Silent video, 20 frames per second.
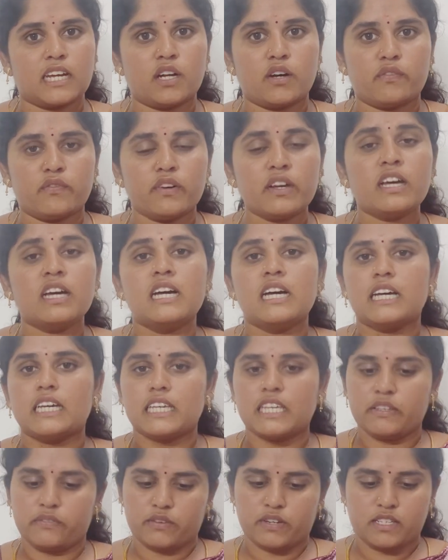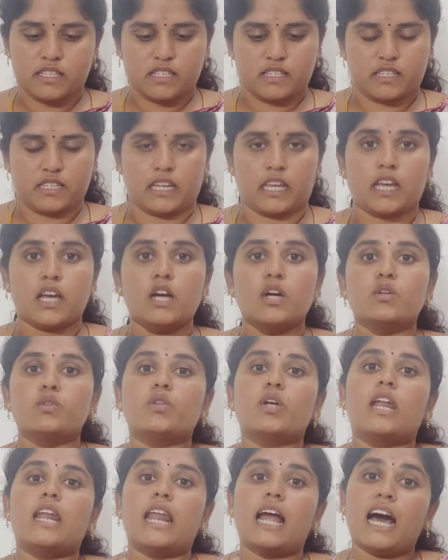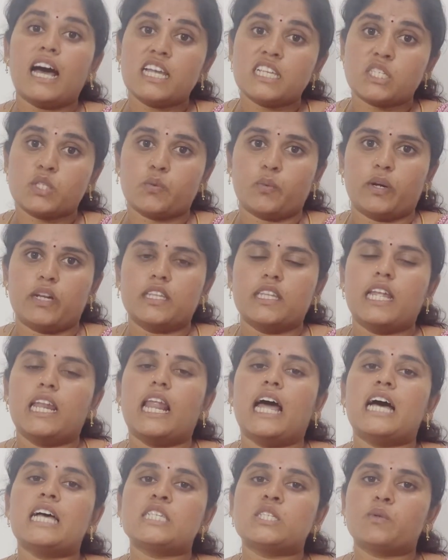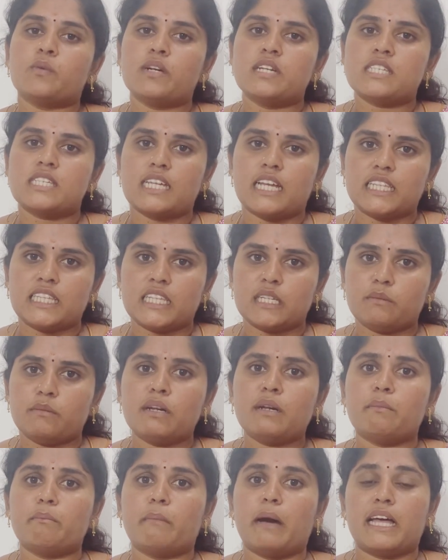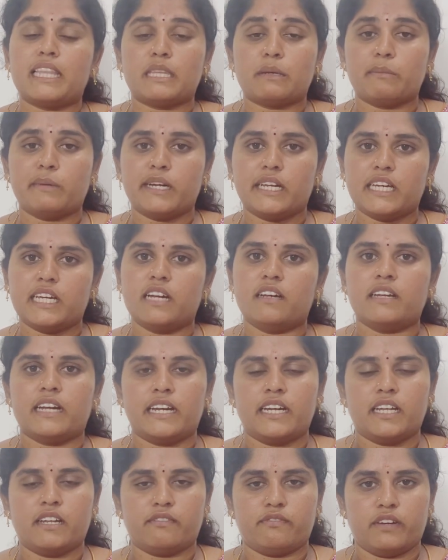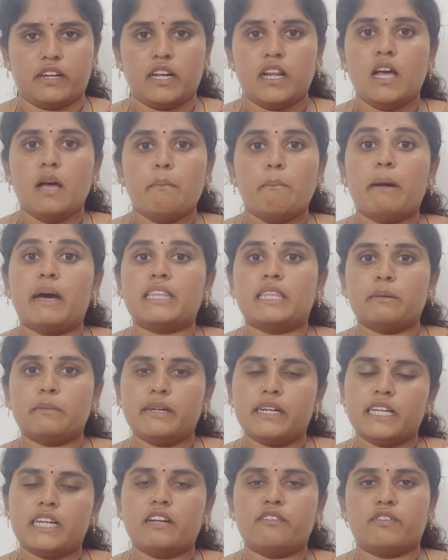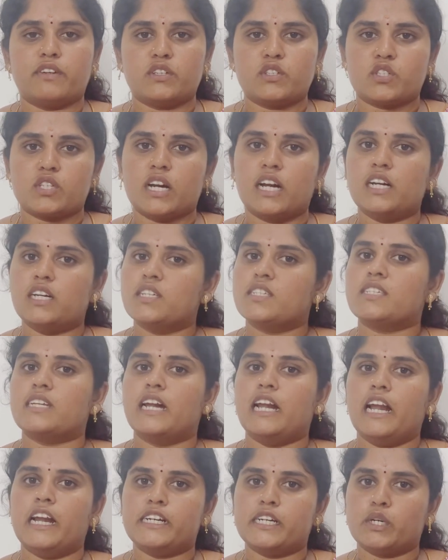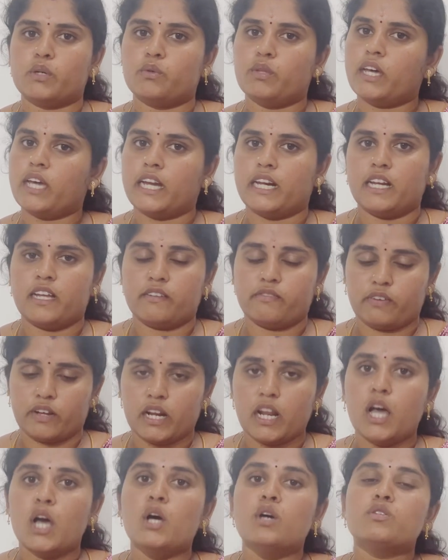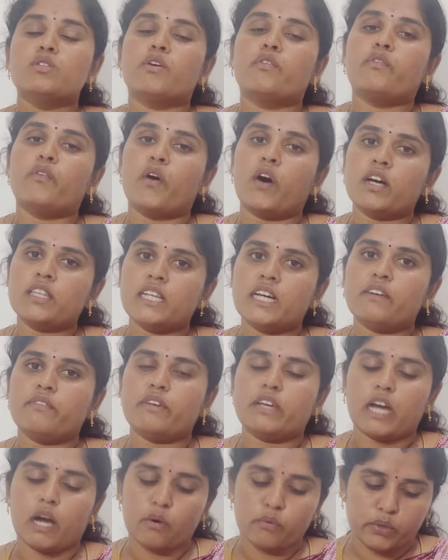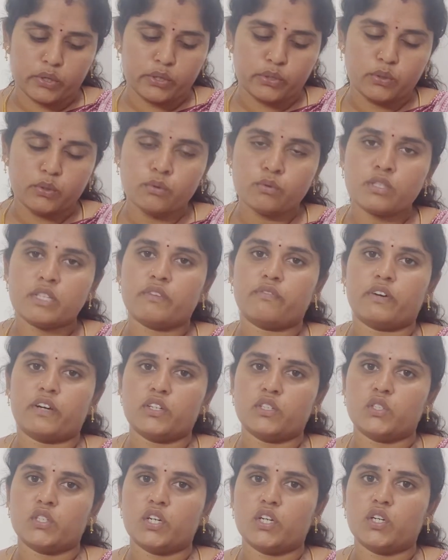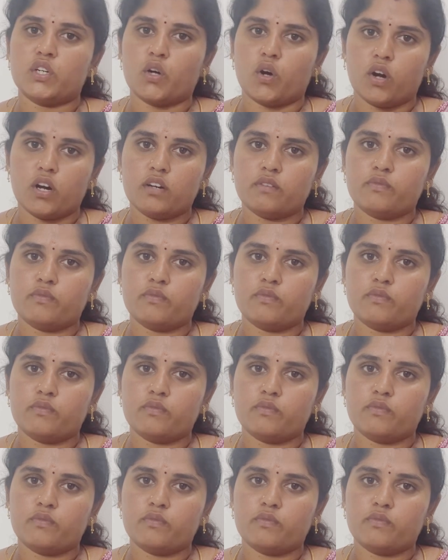of a given string. The last one is nothing but mathematical header file. Mathematical functionalities related to the header file. So for that we have to use a function called,